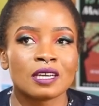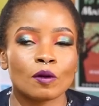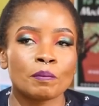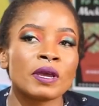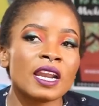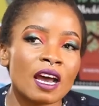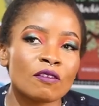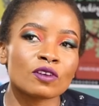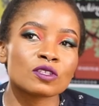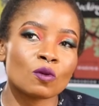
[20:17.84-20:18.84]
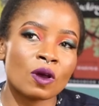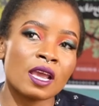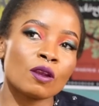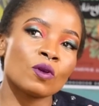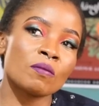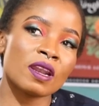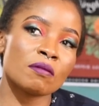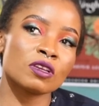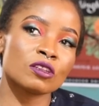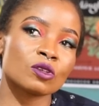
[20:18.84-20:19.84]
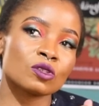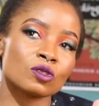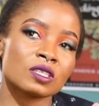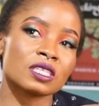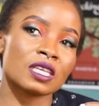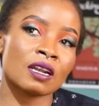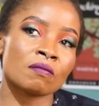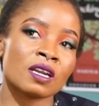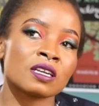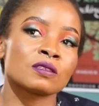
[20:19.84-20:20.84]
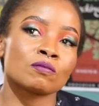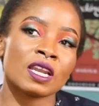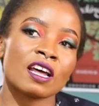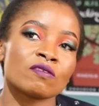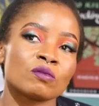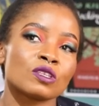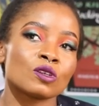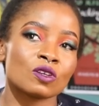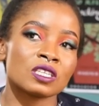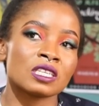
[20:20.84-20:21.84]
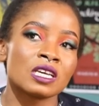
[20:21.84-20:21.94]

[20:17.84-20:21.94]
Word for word: men have also, while women are being taught to sustain a marriage, men have been taught,